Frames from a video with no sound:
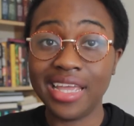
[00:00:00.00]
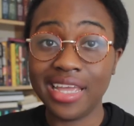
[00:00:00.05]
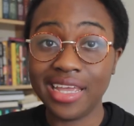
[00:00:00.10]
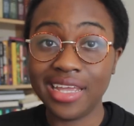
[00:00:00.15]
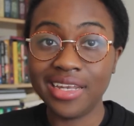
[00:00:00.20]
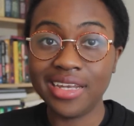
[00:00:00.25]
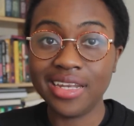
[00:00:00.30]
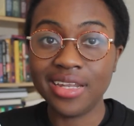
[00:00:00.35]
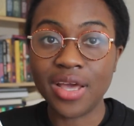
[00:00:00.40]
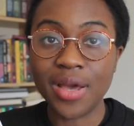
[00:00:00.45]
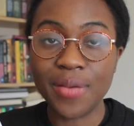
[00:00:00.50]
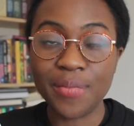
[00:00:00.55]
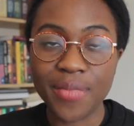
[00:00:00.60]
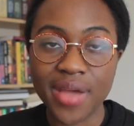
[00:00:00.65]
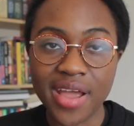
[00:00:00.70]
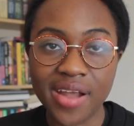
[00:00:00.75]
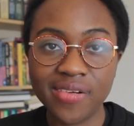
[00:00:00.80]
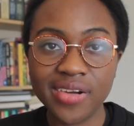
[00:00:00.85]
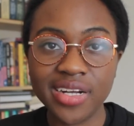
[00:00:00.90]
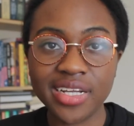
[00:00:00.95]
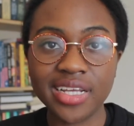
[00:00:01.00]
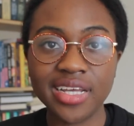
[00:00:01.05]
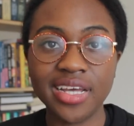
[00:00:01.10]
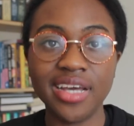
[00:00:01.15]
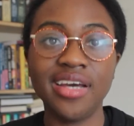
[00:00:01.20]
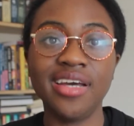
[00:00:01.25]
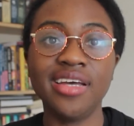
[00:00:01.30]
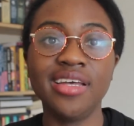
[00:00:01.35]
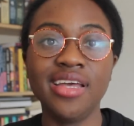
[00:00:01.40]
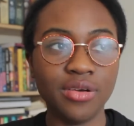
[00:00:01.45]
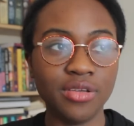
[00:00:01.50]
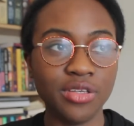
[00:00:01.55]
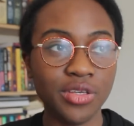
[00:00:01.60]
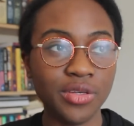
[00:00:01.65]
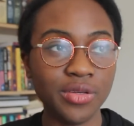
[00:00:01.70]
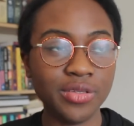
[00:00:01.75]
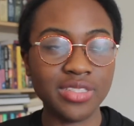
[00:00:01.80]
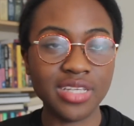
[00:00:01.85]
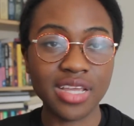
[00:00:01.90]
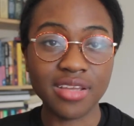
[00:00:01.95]
in America
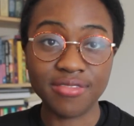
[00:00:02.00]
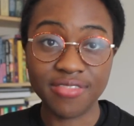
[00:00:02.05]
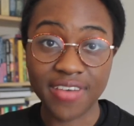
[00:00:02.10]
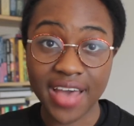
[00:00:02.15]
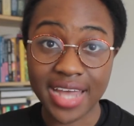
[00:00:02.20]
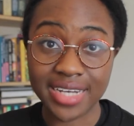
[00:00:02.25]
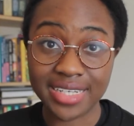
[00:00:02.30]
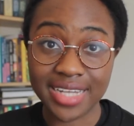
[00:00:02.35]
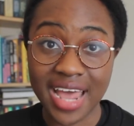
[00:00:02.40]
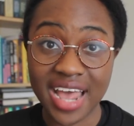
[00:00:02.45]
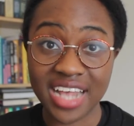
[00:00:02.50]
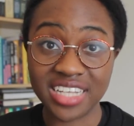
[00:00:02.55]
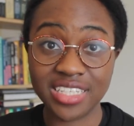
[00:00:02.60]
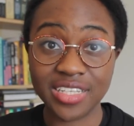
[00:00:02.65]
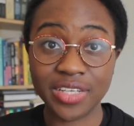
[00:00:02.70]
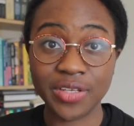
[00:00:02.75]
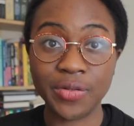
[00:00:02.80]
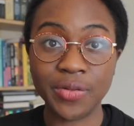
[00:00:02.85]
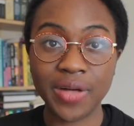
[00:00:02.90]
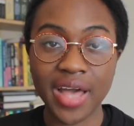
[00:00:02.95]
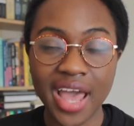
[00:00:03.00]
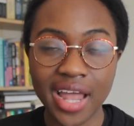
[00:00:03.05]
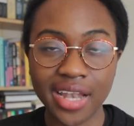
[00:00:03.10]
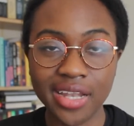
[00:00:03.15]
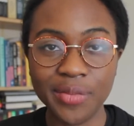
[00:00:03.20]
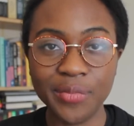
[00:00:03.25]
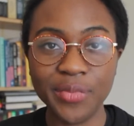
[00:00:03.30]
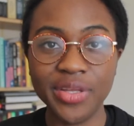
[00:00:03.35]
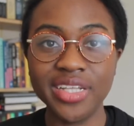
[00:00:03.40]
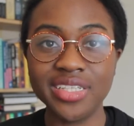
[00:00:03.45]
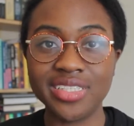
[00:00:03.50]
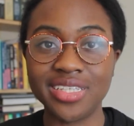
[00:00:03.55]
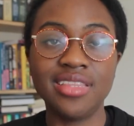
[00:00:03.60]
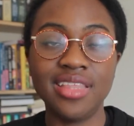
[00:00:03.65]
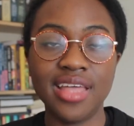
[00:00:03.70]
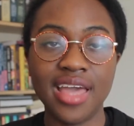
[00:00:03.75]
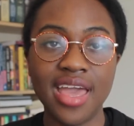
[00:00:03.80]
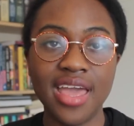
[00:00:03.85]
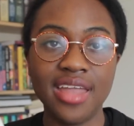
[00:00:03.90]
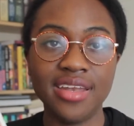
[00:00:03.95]
using fantastical elements,
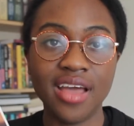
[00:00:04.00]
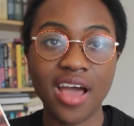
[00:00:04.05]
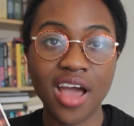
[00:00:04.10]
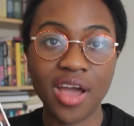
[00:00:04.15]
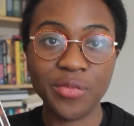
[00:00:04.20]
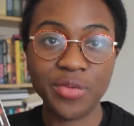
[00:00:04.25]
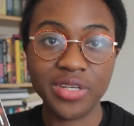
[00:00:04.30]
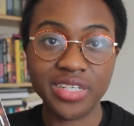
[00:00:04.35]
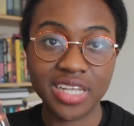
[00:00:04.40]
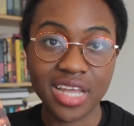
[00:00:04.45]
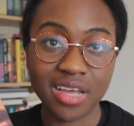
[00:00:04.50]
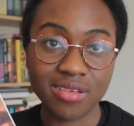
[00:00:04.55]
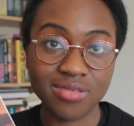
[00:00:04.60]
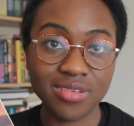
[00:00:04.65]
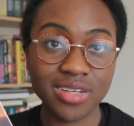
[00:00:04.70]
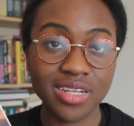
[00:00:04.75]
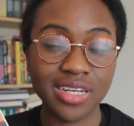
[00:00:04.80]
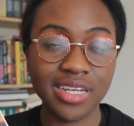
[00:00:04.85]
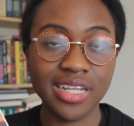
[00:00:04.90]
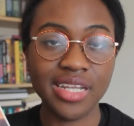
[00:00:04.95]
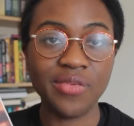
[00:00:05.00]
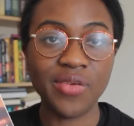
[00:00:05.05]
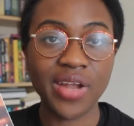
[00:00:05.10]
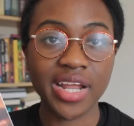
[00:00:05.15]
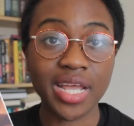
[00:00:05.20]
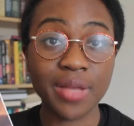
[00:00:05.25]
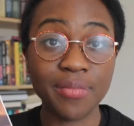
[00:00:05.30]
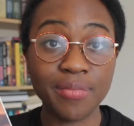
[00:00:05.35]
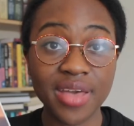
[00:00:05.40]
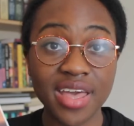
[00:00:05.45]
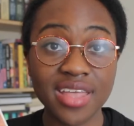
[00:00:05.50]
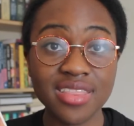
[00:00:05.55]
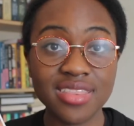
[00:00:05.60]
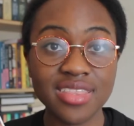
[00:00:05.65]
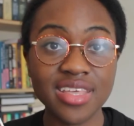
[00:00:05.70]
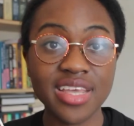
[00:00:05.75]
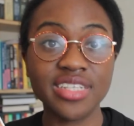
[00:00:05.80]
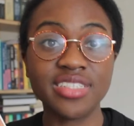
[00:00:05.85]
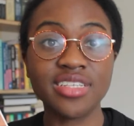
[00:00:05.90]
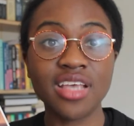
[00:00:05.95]
then I would definitely recommend
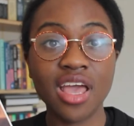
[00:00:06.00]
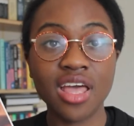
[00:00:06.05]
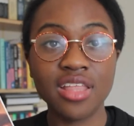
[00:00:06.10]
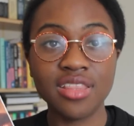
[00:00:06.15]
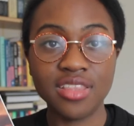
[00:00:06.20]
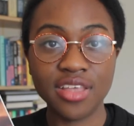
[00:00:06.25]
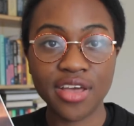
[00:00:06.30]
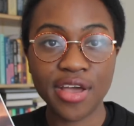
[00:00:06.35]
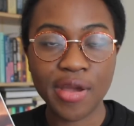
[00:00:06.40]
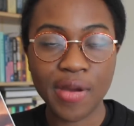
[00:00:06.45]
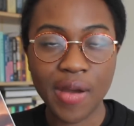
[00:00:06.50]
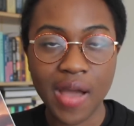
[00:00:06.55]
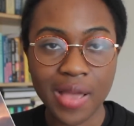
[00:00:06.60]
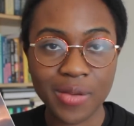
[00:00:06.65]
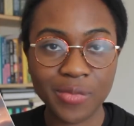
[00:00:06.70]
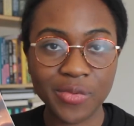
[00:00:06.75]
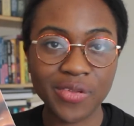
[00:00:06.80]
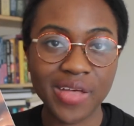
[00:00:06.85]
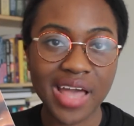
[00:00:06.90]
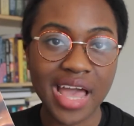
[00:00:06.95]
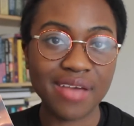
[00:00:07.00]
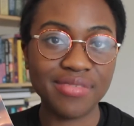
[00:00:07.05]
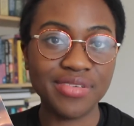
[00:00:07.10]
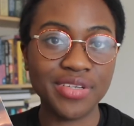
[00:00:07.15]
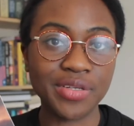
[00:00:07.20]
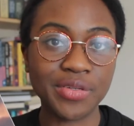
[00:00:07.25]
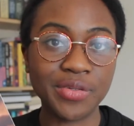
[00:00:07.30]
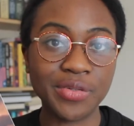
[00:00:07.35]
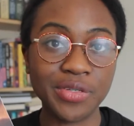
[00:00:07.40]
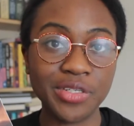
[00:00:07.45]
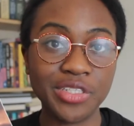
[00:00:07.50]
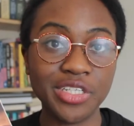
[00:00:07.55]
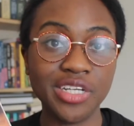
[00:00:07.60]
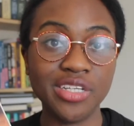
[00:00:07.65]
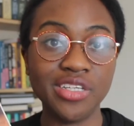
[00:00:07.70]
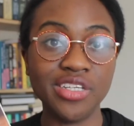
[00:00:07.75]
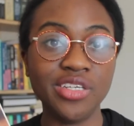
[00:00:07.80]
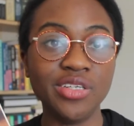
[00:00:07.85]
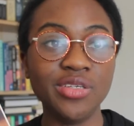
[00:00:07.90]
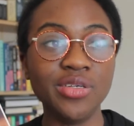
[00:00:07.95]
this, though I will have to
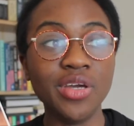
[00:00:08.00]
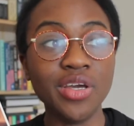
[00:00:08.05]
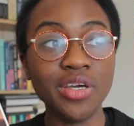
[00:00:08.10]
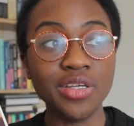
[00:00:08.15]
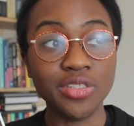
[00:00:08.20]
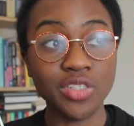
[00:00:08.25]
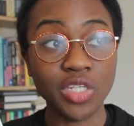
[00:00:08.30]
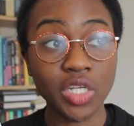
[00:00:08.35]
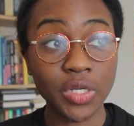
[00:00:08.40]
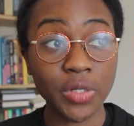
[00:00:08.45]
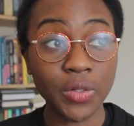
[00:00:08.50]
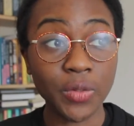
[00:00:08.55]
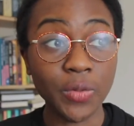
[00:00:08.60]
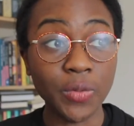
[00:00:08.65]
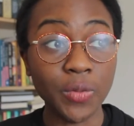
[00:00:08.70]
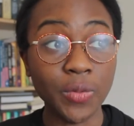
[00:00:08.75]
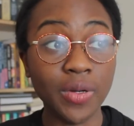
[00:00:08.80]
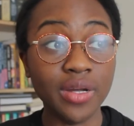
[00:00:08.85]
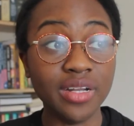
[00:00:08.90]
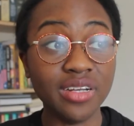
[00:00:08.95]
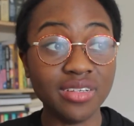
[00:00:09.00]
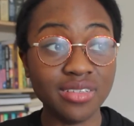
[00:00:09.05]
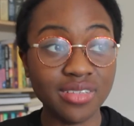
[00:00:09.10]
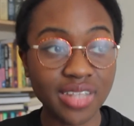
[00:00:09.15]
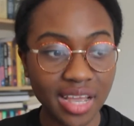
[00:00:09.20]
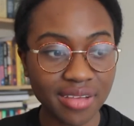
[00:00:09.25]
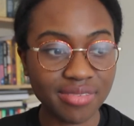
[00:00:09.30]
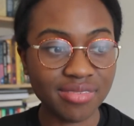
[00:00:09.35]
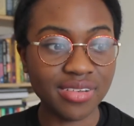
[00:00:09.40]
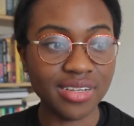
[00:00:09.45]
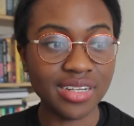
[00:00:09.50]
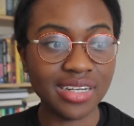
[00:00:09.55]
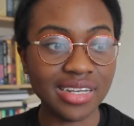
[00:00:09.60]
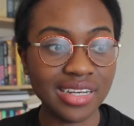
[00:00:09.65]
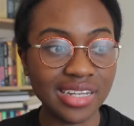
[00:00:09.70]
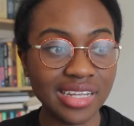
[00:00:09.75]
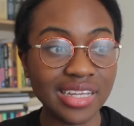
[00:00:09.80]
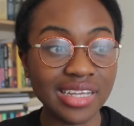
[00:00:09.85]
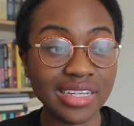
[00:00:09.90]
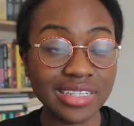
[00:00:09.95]
caution you to
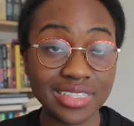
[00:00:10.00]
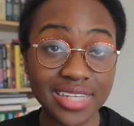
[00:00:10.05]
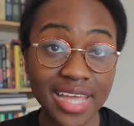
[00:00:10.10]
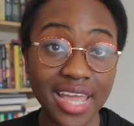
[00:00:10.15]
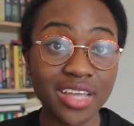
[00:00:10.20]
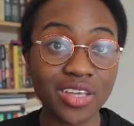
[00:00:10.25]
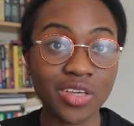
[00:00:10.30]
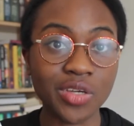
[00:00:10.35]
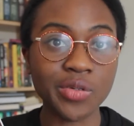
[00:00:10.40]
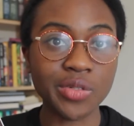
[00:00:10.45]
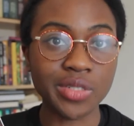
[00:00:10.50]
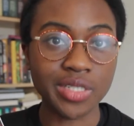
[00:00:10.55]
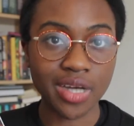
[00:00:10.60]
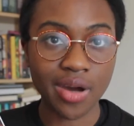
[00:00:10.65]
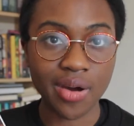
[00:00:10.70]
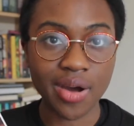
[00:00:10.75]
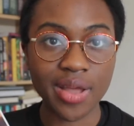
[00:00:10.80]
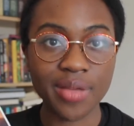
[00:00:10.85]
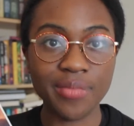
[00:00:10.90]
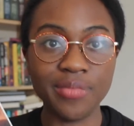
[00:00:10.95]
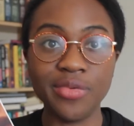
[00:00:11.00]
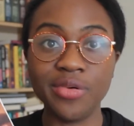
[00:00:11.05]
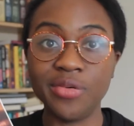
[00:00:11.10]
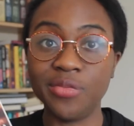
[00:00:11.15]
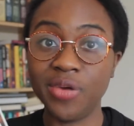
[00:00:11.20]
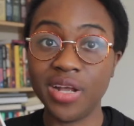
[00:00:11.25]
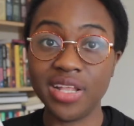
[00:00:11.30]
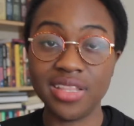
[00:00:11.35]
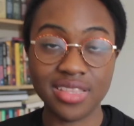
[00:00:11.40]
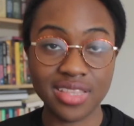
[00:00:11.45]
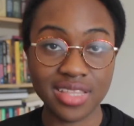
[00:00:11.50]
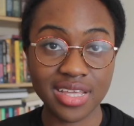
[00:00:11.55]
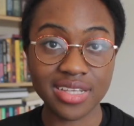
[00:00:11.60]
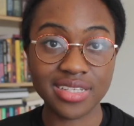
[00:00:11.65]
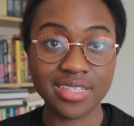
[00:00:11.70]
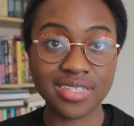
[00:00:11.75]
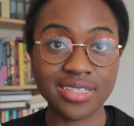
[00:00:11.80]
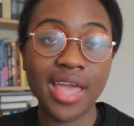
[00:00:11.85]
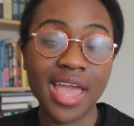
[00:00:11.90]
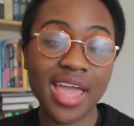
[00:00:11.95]
definitely take your time with
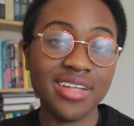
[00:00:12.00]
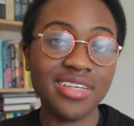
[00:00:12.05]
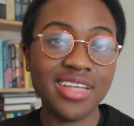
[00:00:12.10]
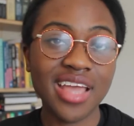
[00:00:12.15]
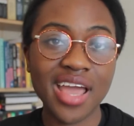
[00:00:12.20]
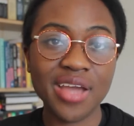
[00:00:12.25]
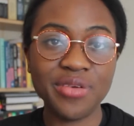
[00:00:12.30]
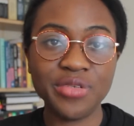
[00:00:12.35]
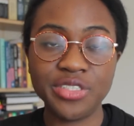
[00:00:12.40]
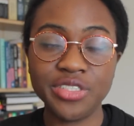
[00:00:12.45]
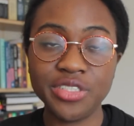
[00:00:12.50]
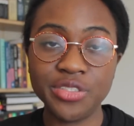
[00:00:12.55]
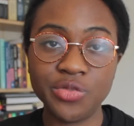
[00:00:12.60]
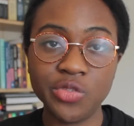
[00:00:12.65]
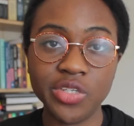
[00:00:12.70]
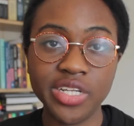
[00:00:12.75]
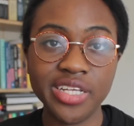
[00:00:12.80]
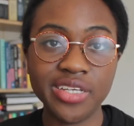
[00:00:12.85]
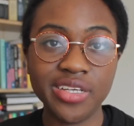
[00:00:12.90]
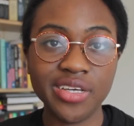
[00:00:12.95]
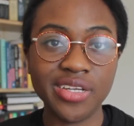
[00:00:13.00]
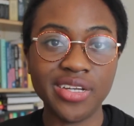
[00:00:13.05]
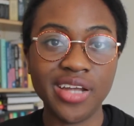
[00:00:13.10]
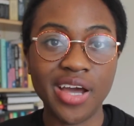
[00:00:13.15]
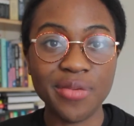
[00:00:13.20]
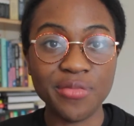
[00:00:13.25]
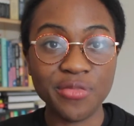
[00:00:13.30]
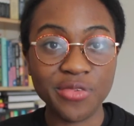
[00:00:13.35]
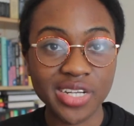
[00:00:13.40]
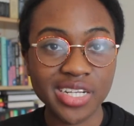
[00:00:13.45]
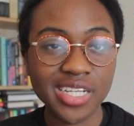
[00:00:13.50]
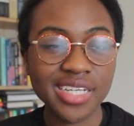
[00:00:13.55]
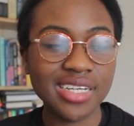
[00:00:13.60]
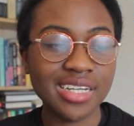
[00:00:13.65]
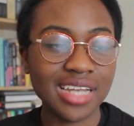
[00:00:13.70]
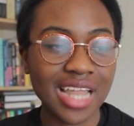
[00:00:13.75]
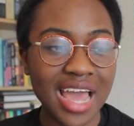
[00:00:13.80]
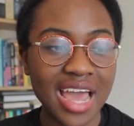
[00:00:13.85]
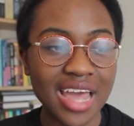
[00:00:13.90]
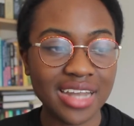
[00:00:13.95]
this. And yeah, it was just really good. I'm really
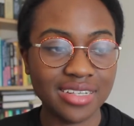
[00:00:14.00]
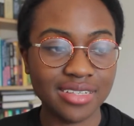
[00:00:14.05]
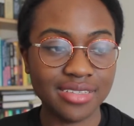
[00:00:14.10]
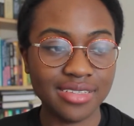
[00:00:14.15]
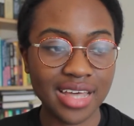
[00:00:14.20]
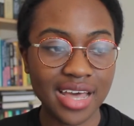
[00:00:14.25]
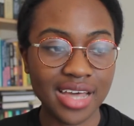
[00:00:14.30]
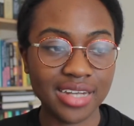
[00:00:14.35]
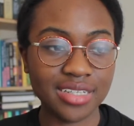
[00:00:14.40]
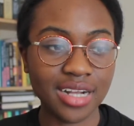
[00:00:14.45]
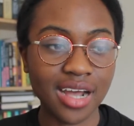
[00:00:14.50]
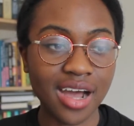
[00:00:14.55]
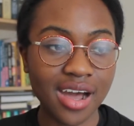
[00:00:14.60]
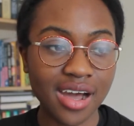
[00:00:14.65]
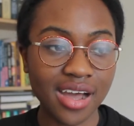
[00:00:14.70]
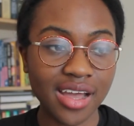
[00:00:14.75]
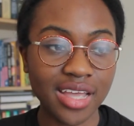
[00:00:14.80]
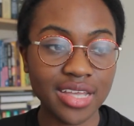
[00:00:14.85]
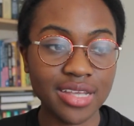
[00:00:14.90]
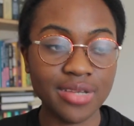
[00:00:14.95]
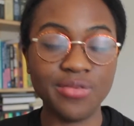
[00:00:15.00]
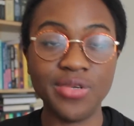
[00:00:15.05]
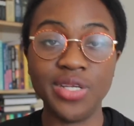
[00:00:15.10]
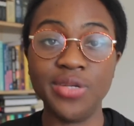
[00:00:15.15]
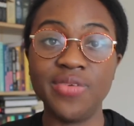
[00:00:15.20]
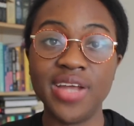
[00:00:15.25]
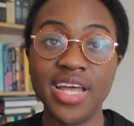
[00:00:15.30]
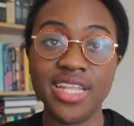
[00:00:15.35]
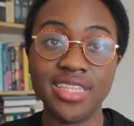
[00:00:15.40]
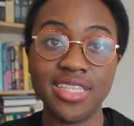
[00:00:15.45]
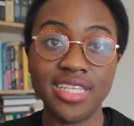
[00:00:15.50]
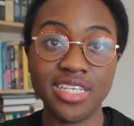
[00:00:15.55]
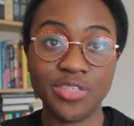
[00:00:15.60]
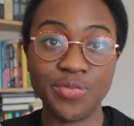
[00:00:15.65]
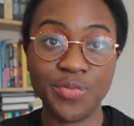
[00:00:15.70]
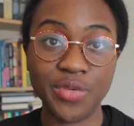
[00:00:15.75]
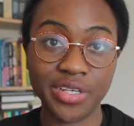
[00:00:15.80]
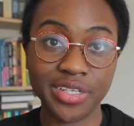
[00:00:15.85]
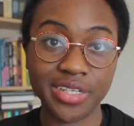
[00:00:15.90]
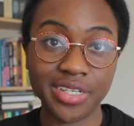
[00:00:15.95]
glad that I reread this
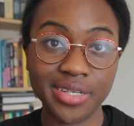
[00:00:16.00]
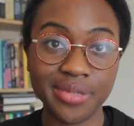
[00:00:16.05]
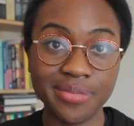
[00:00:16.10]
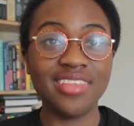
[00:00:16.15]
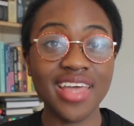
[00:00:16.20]
book.